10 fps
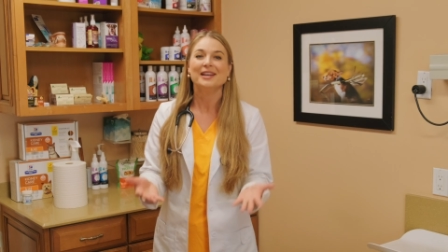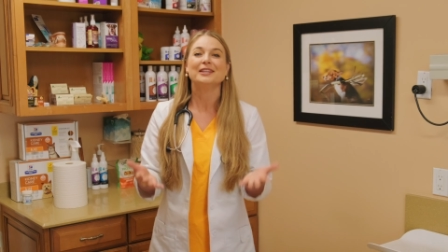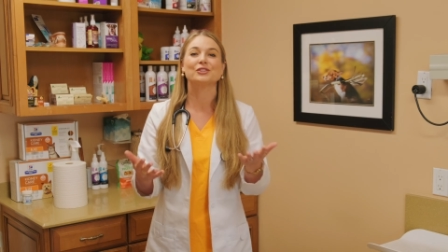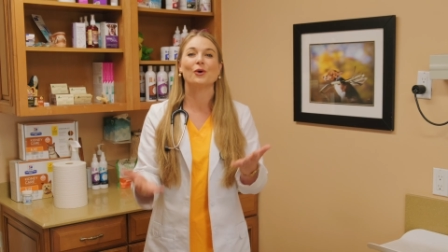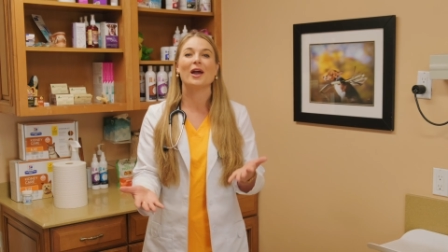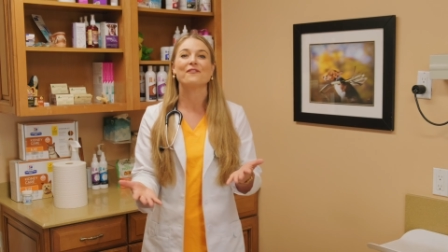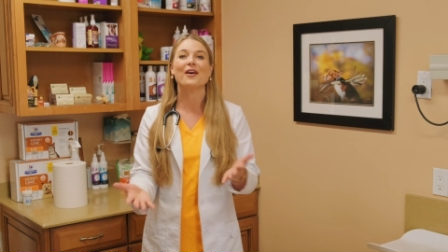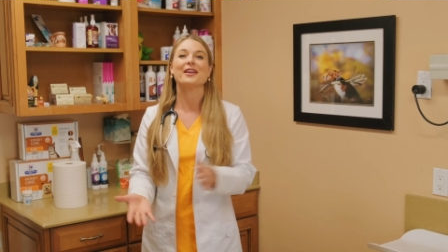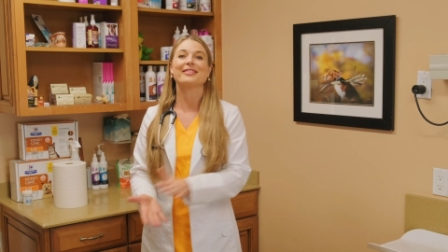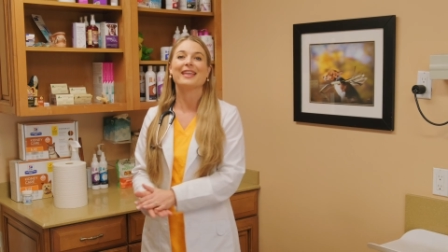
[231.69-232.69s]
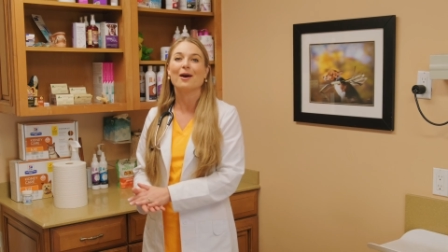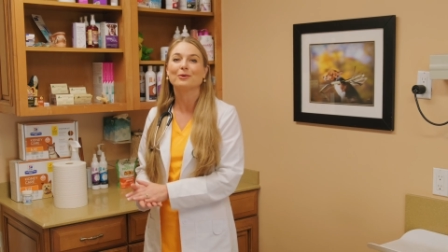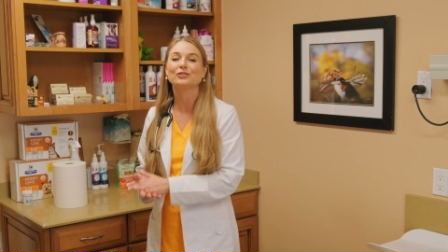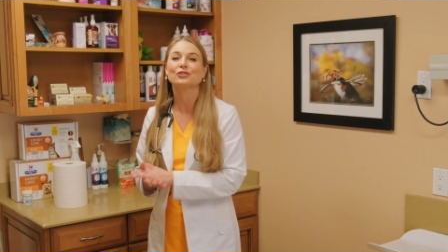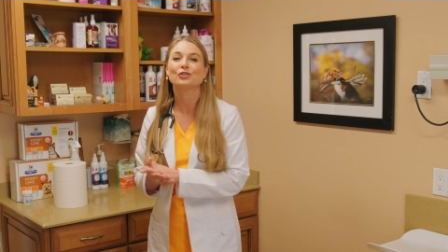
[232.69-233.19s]
So I felt like that
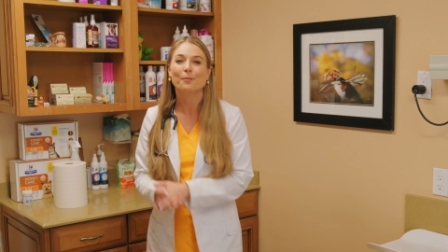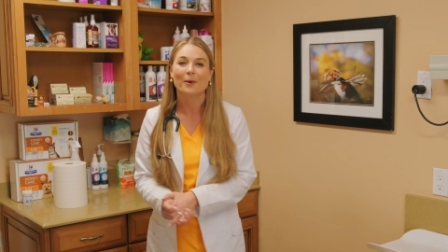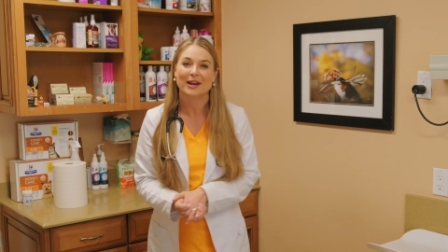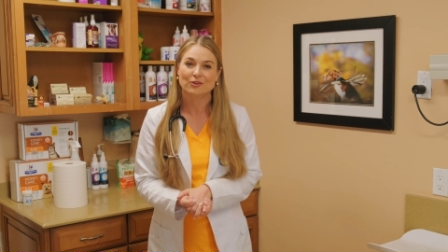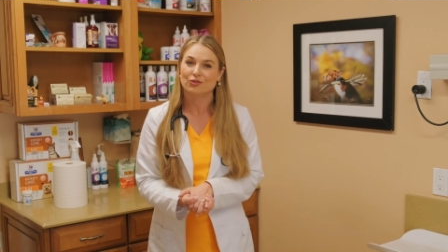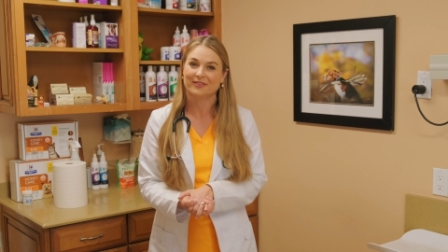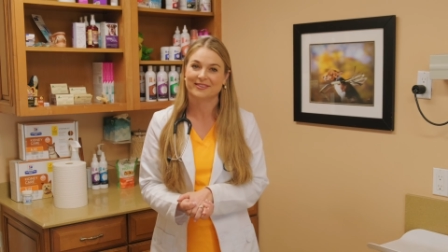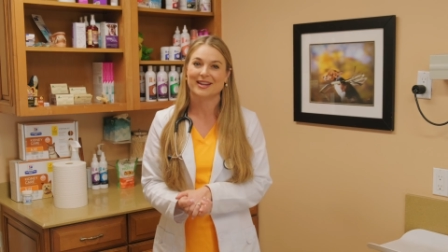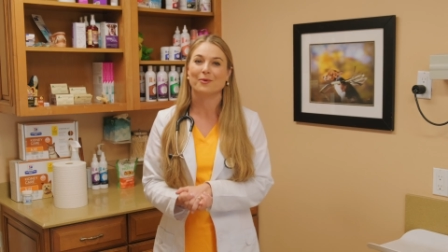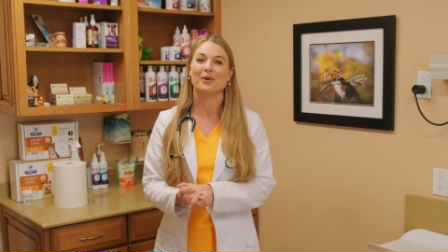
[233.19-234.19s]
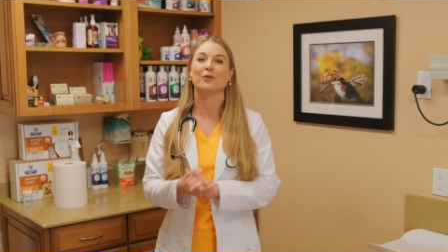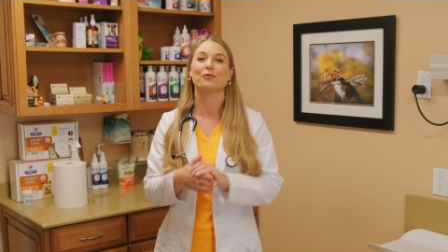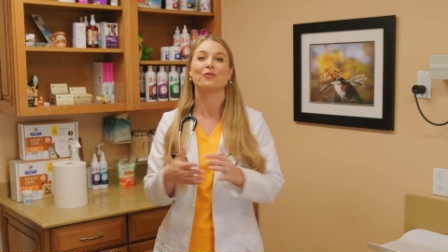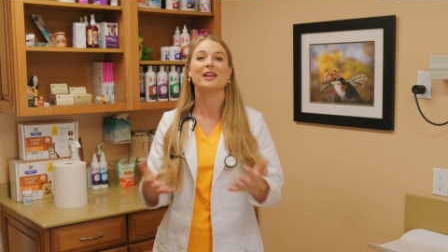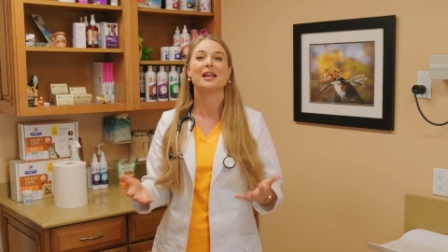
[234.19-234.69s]
was super interesting when I was
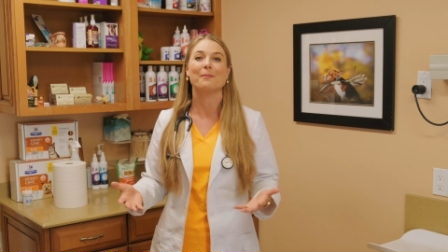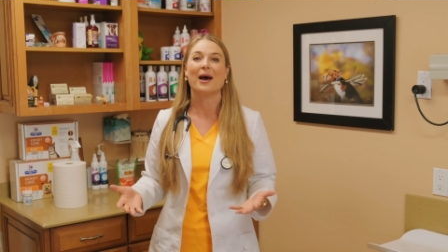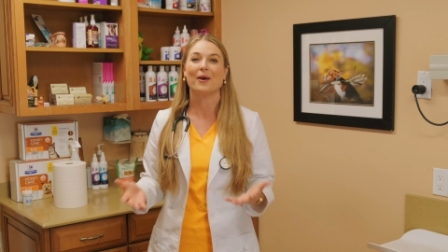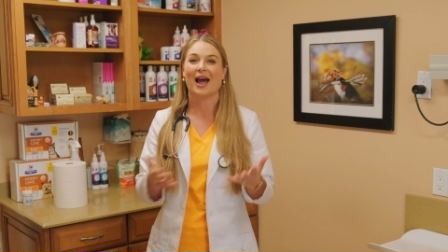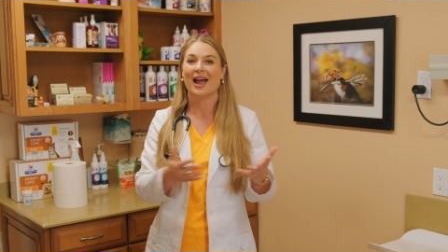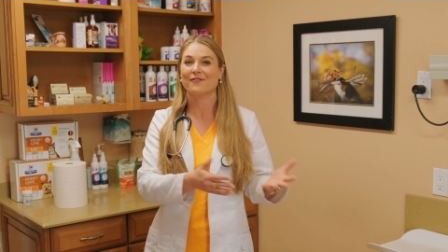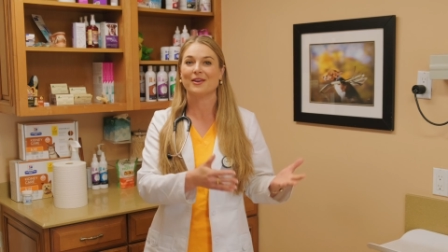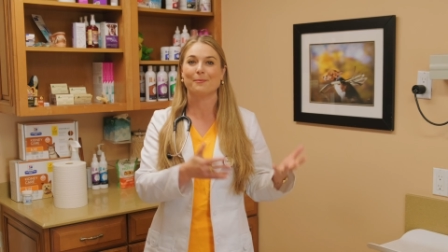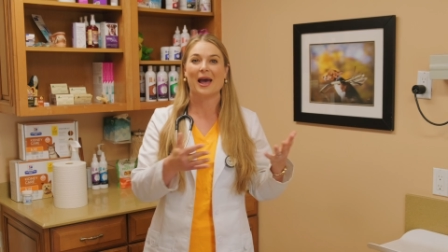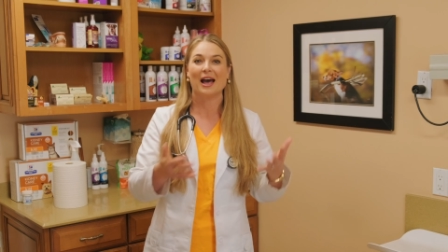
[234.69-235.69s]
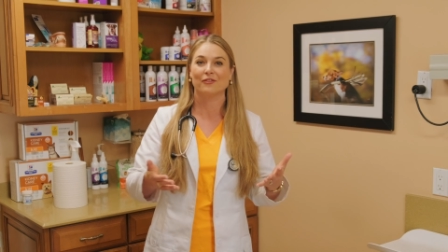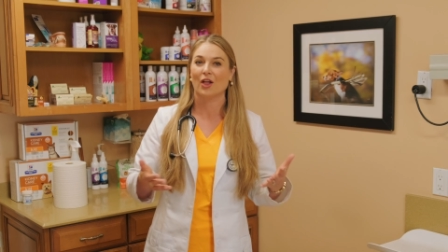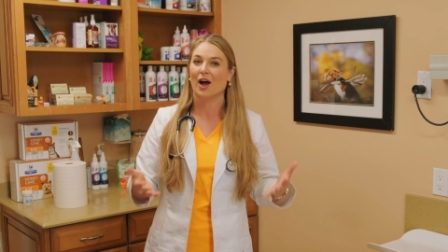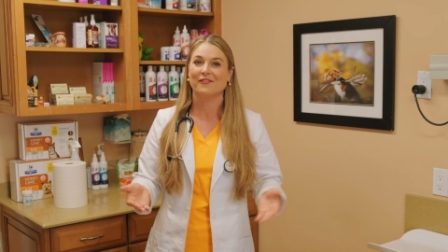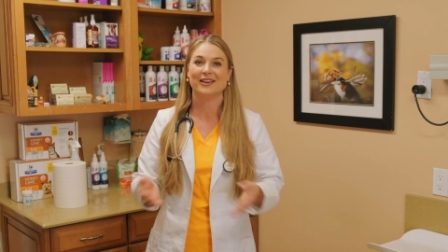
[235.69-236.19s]
reading about Ivan
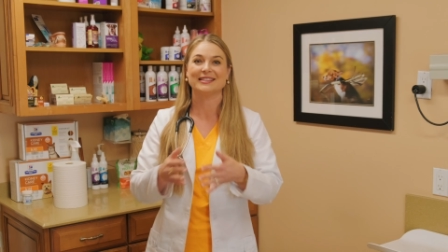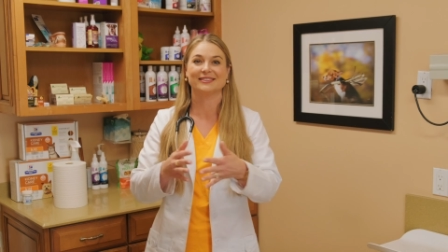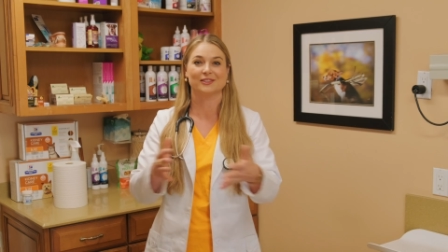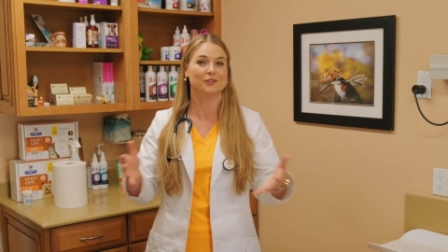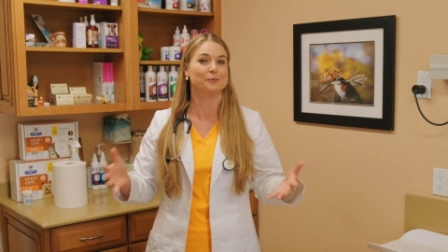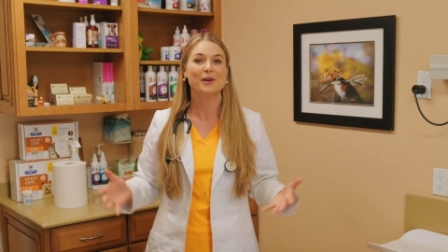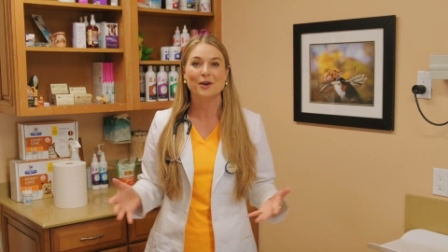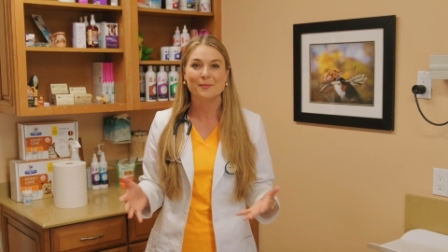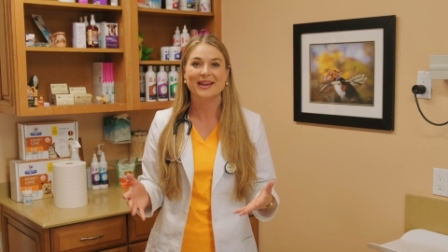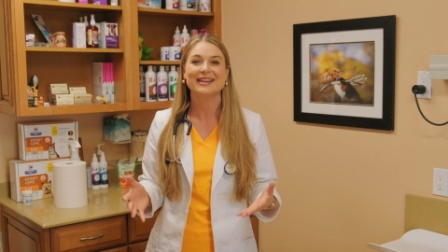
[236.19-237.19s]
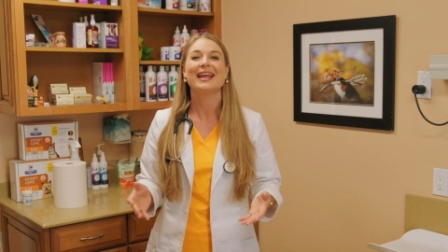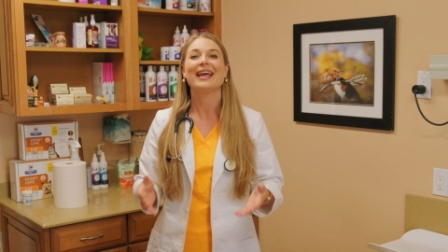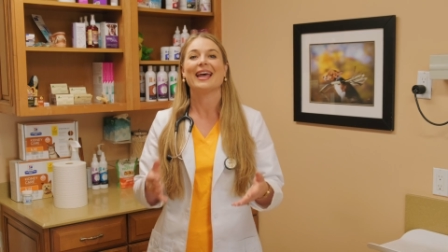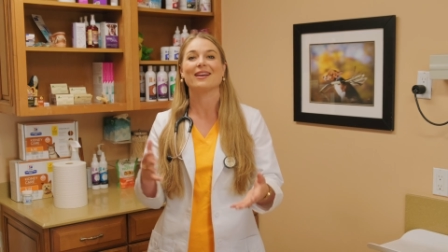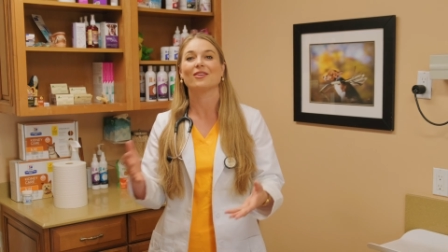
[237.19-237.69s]
Pavlov and his experiment
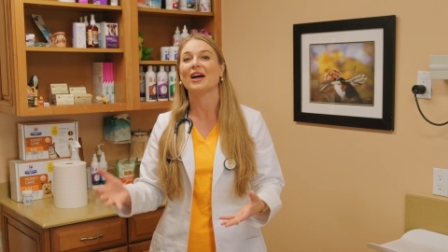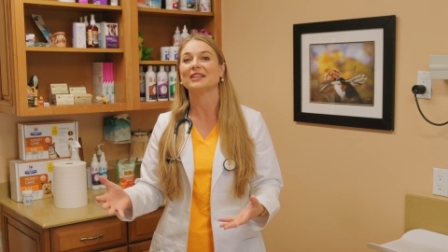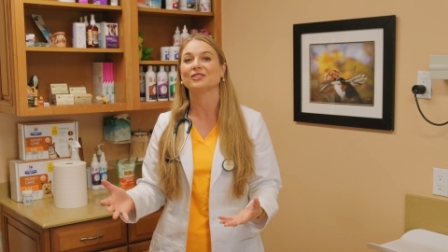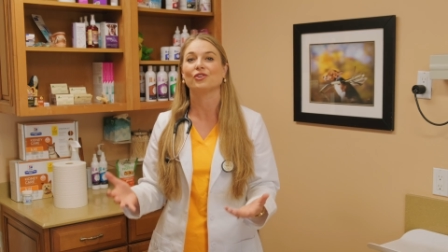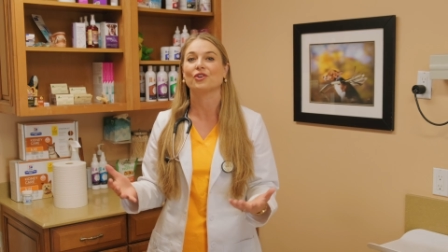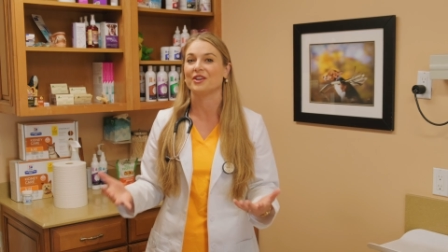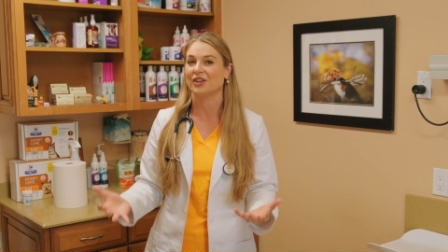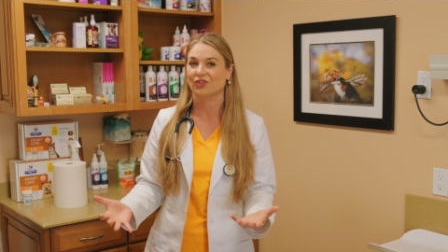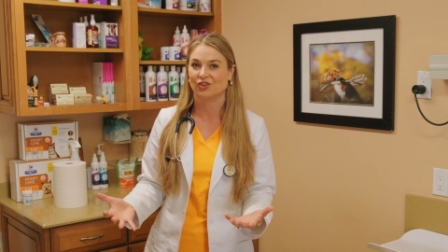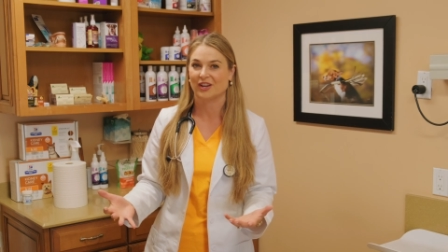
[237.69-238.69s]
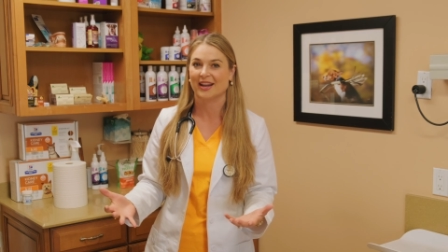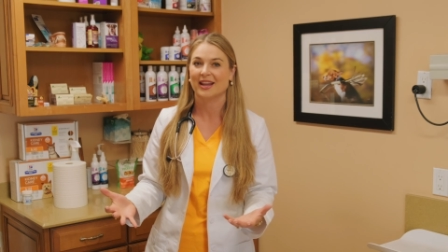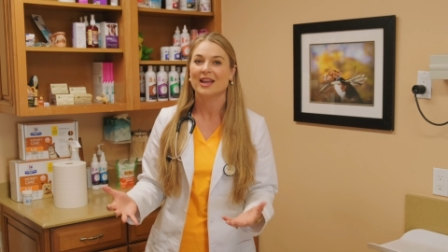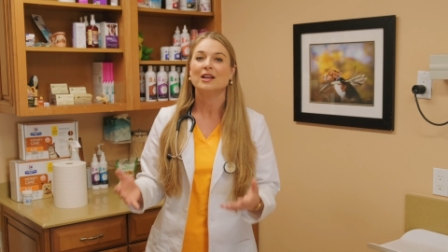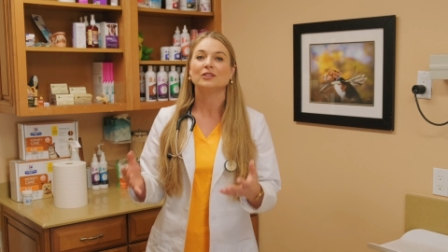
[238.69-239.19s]
and classical conditioning.
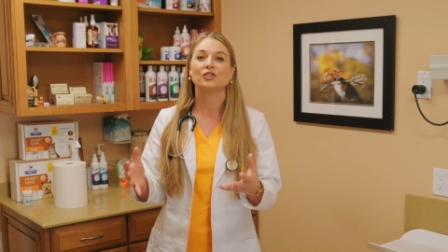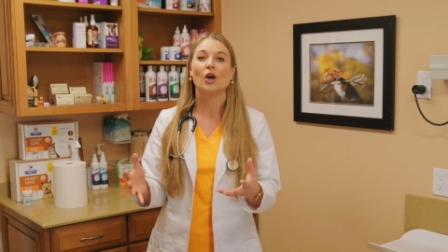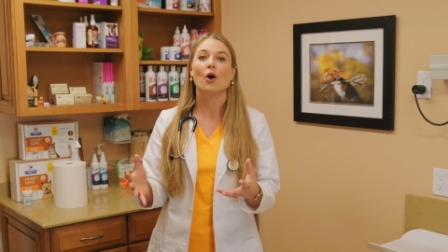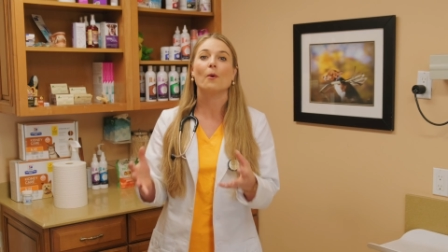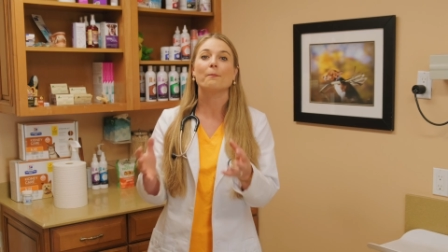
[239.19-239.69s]
So